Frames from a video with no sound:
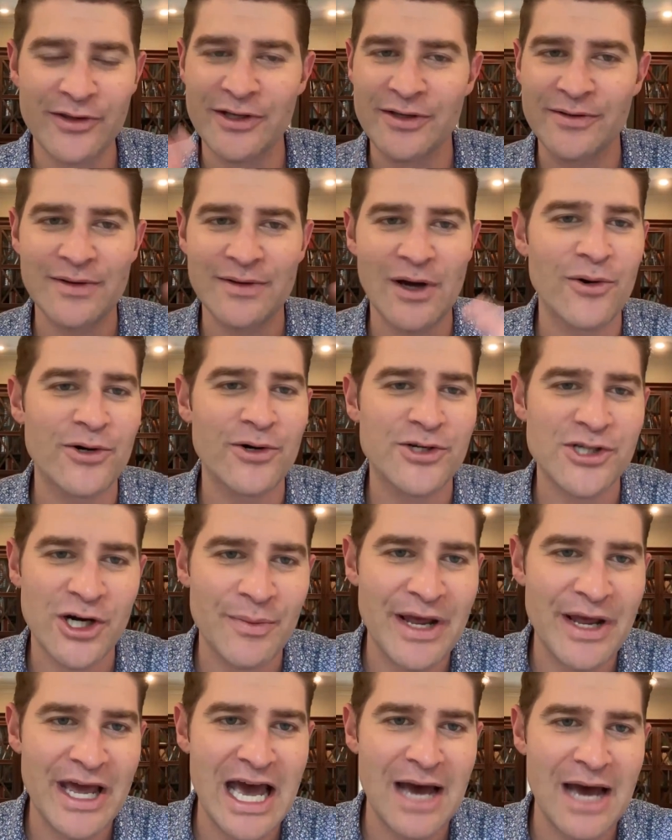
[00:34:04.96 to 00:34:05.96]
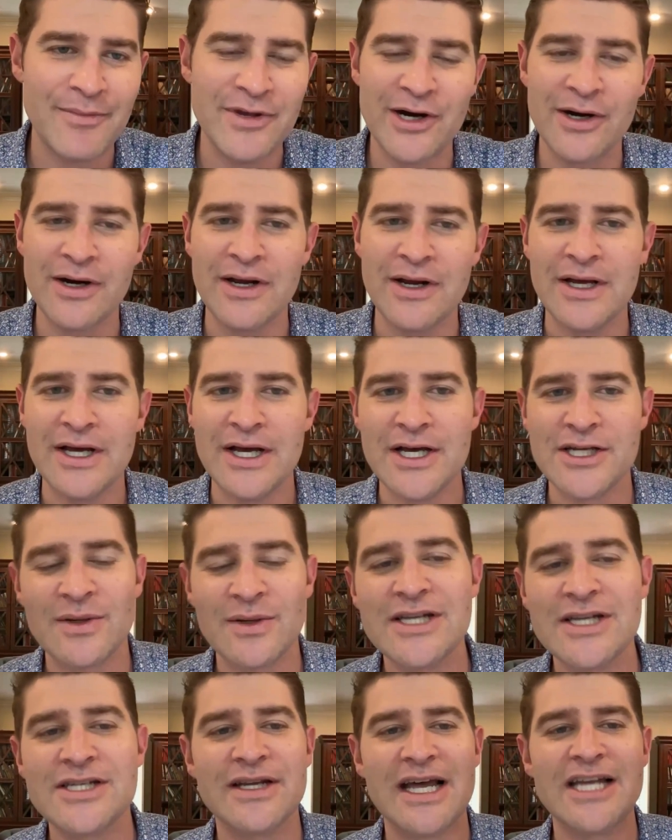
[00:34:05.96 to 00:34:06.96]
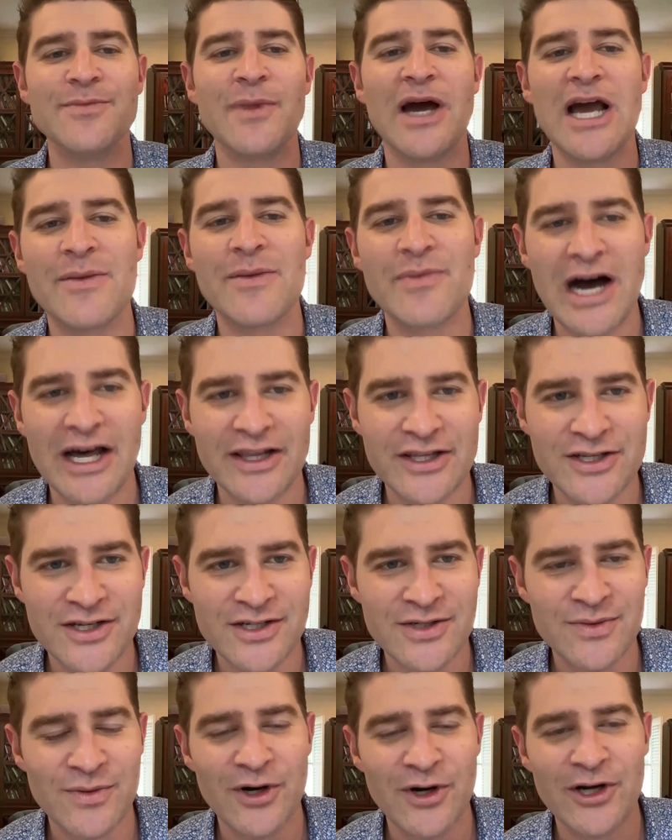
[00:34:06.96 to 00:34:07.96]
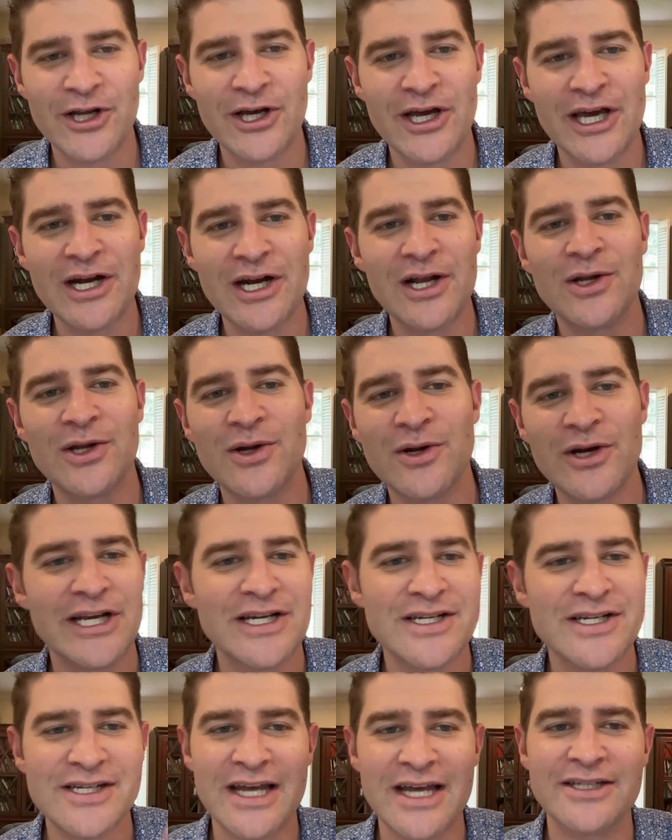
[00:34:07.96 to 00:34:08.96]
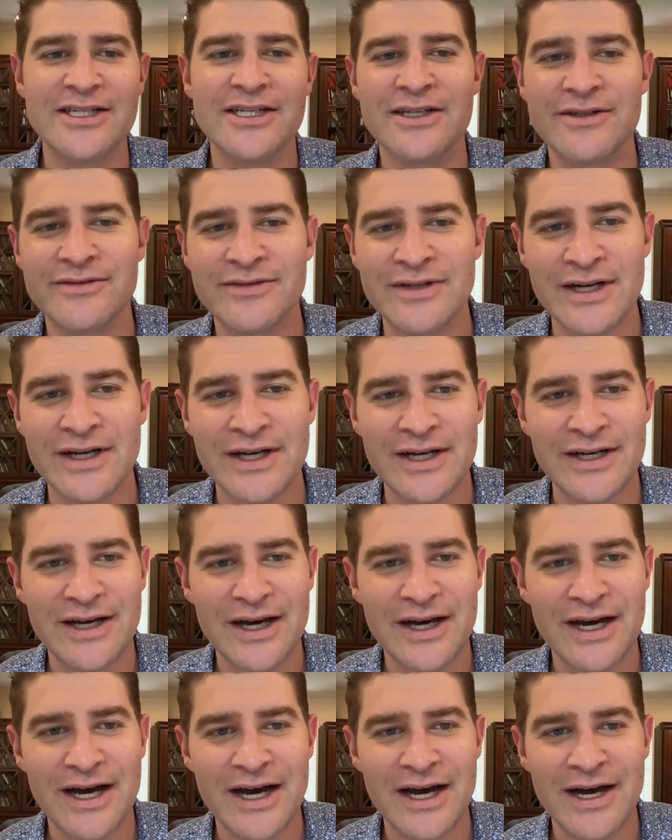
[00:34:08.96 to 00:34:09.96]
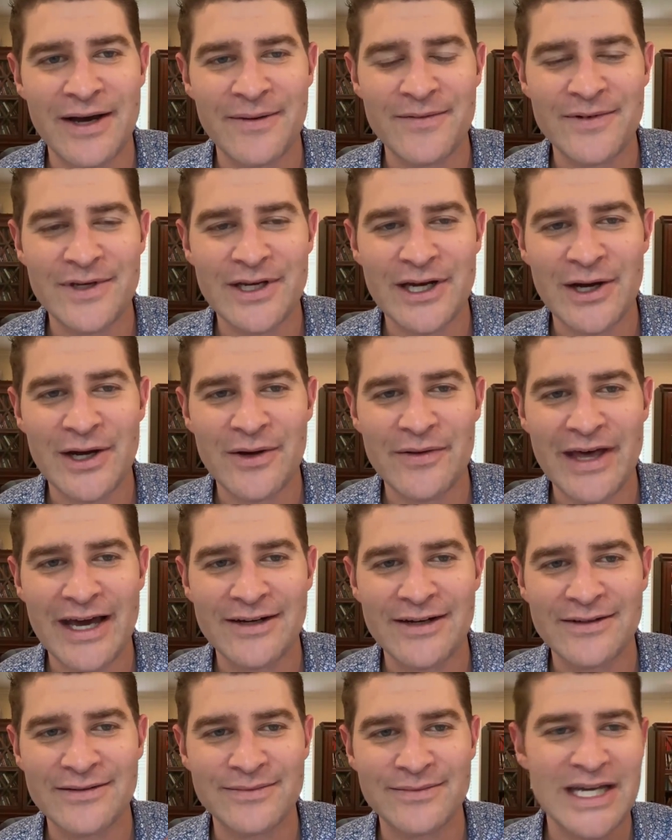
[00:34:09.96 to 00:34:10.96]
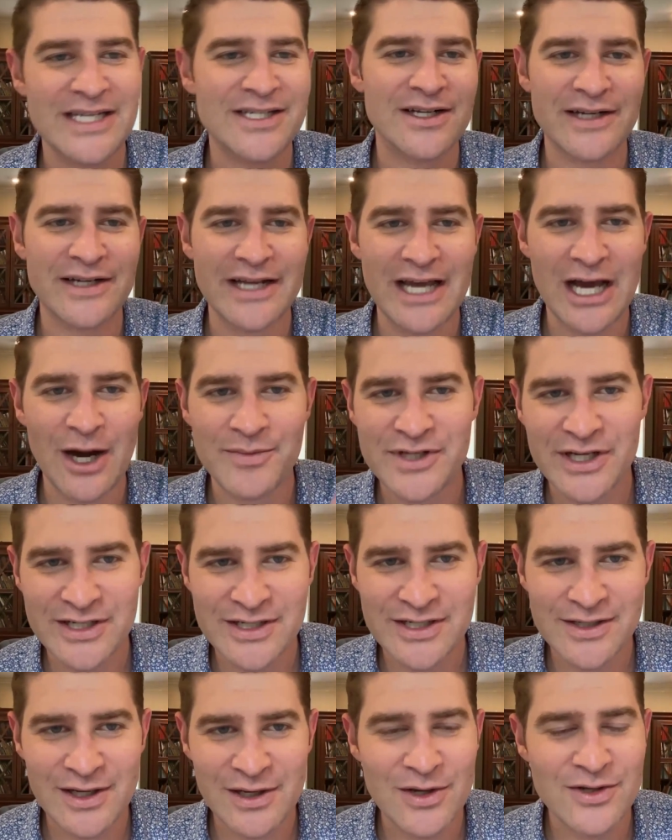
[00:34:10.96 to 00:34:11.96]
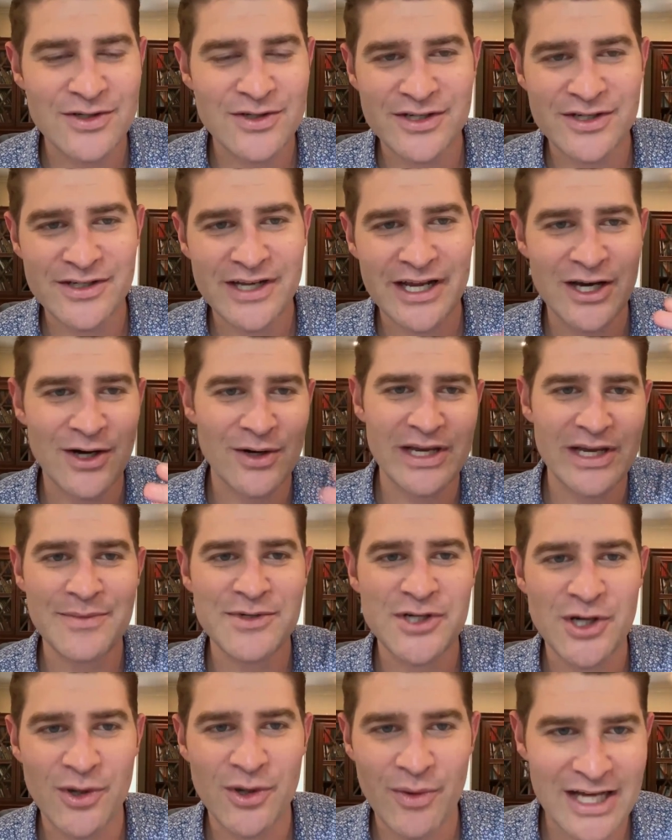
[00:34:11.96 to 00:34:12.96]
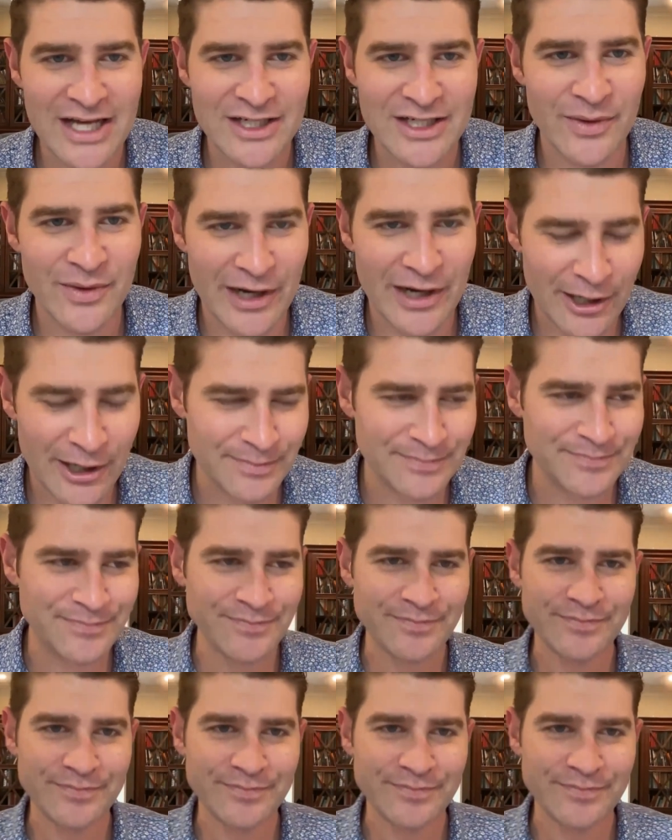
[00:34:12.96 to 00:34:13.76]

the owners are going to be happier. So that's my hypothesis. We're going to include an incentive, that basically helps us close the sale, keeps your grass greener.